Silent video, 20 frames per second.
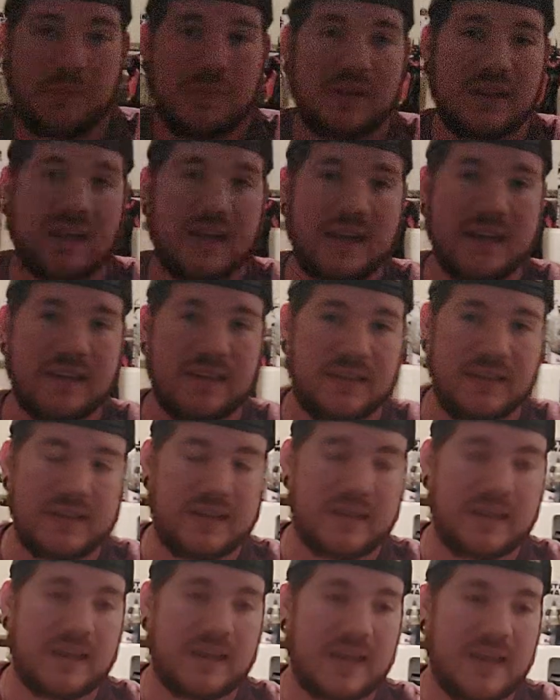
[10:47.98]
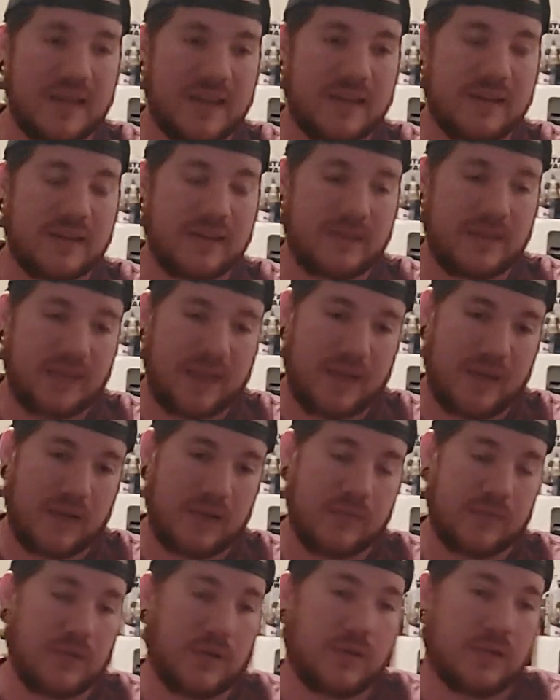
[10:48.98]
played the heck out of
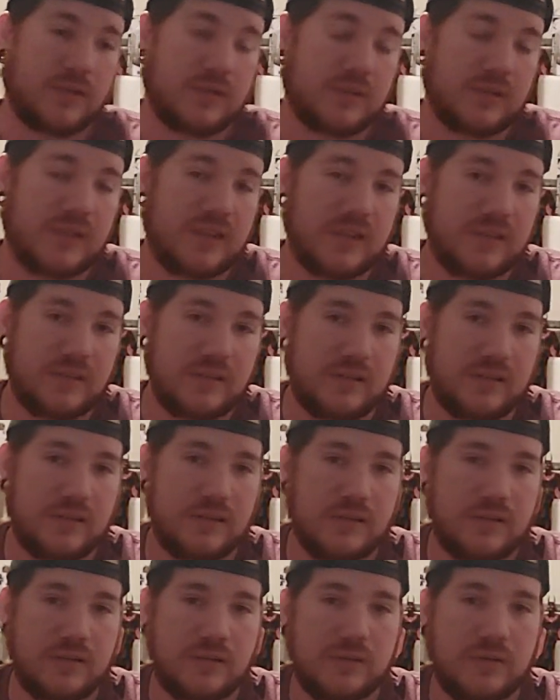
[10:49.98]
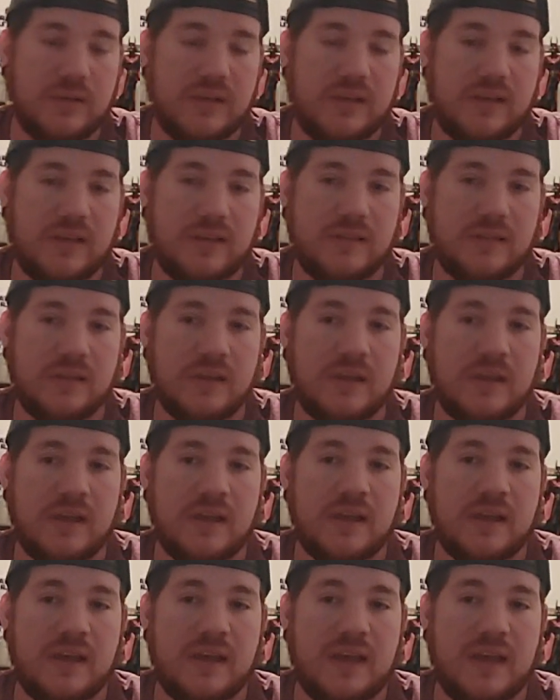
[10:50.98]
Naruto Clash of Ninja 2
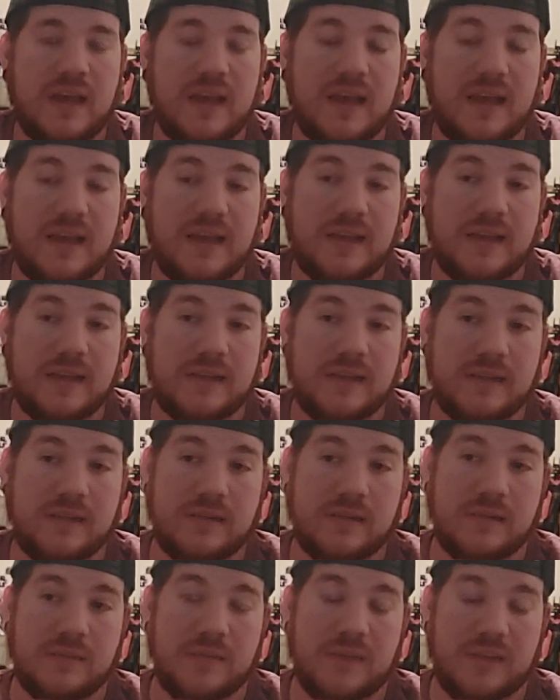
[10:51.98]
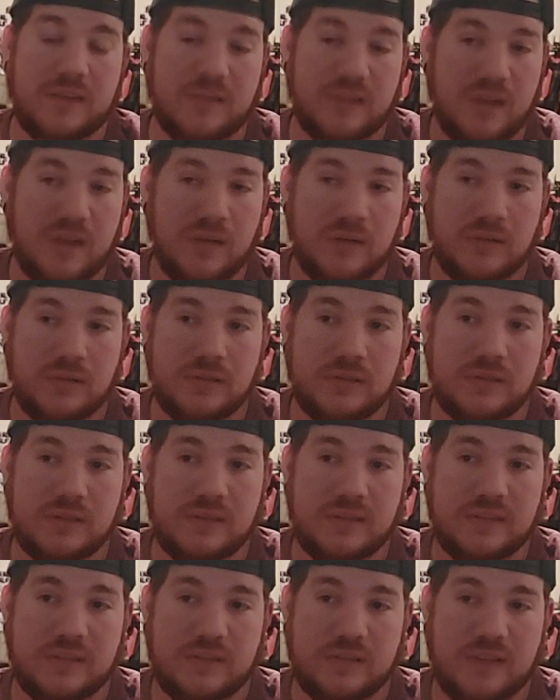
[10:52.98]
in my childhood
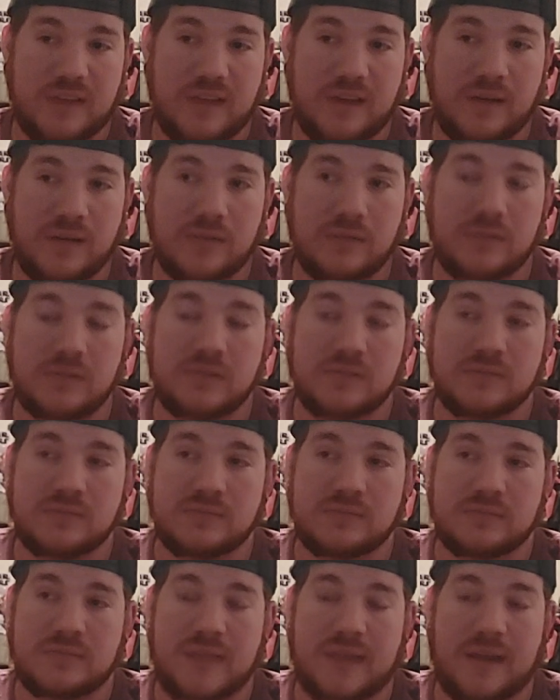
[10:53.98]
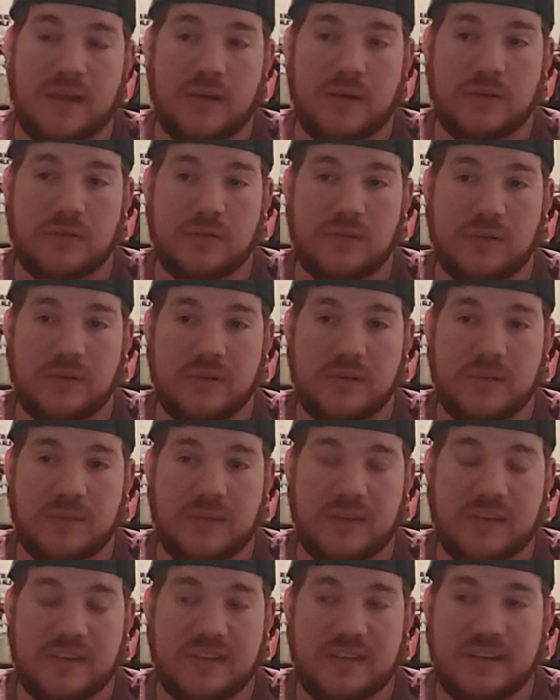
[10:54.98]
as a child, and also into
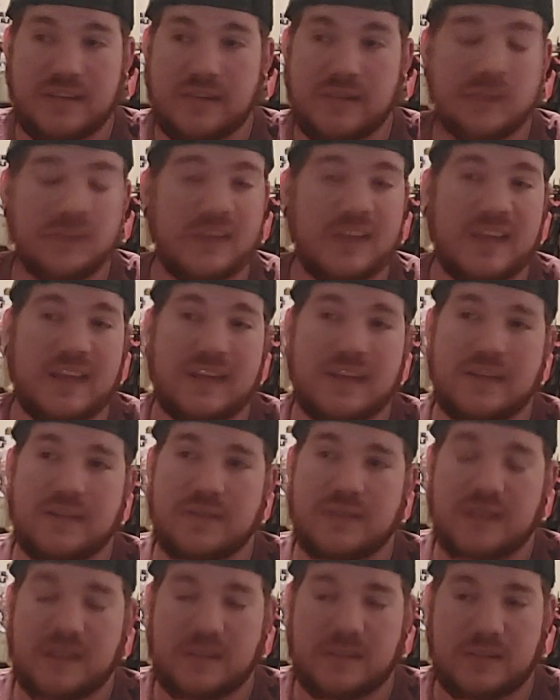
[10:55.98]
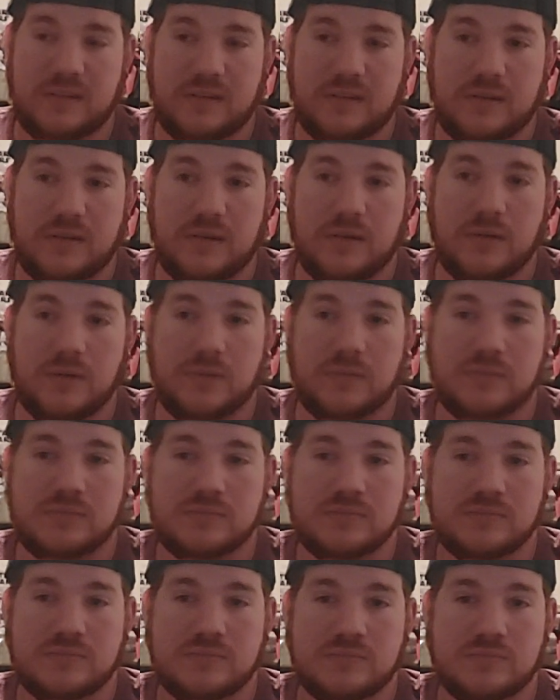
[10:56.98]
my teen years, and even as an adult.
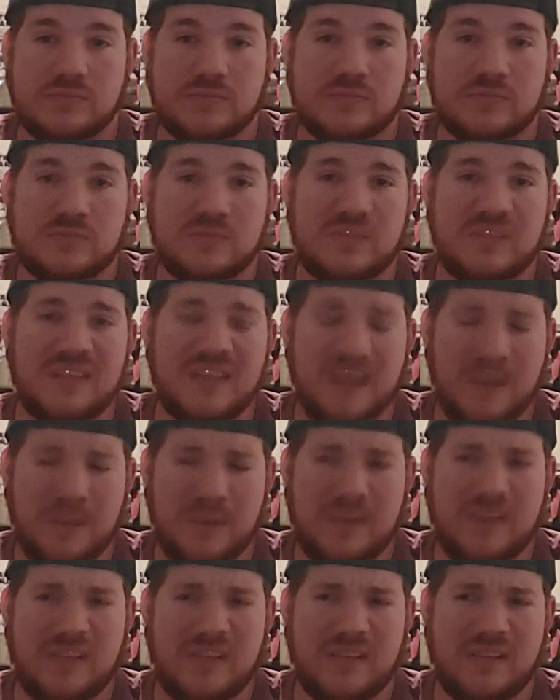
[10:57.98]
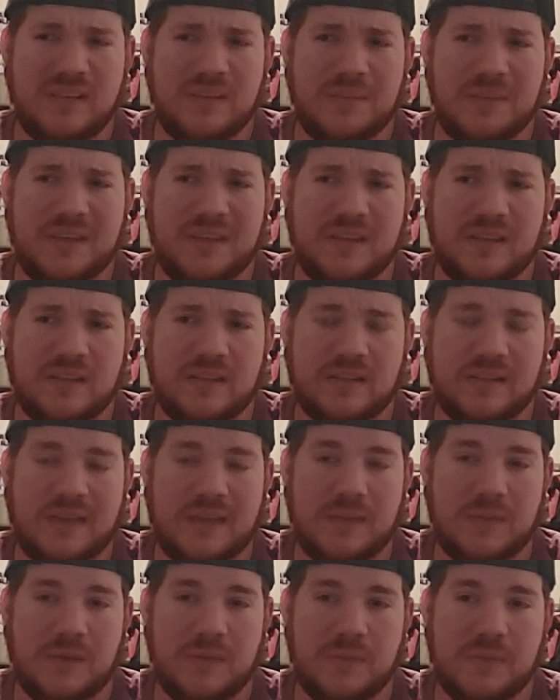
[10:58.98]
I recently picked this
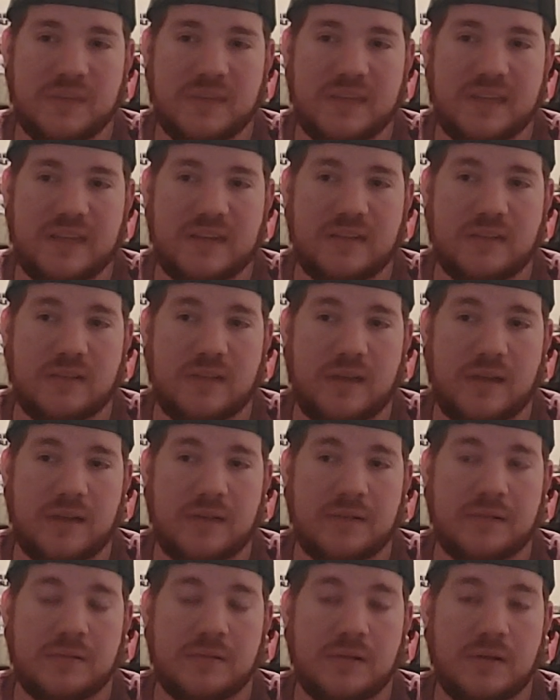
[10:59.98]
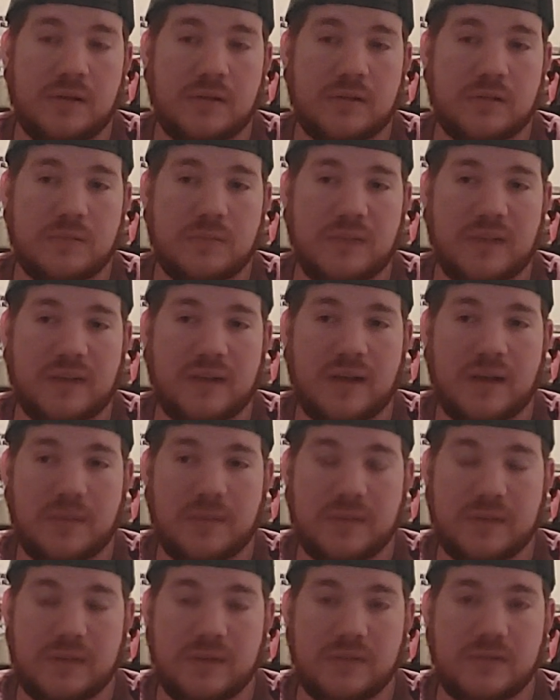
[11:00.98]
game up again as I lost my
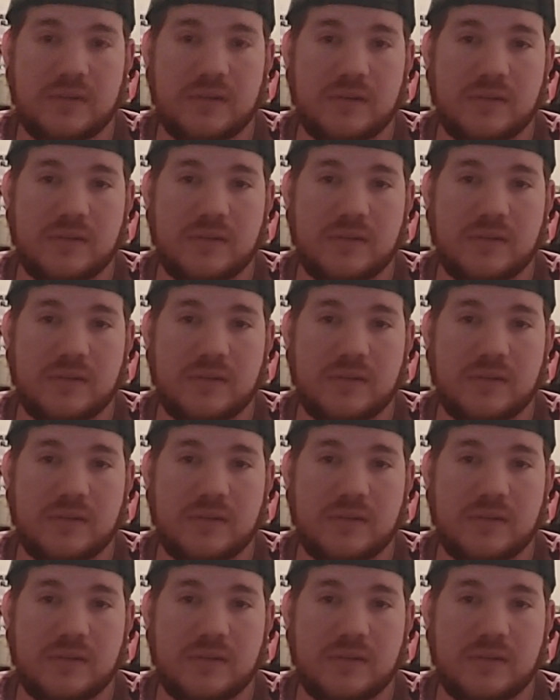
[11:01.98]
copy of it,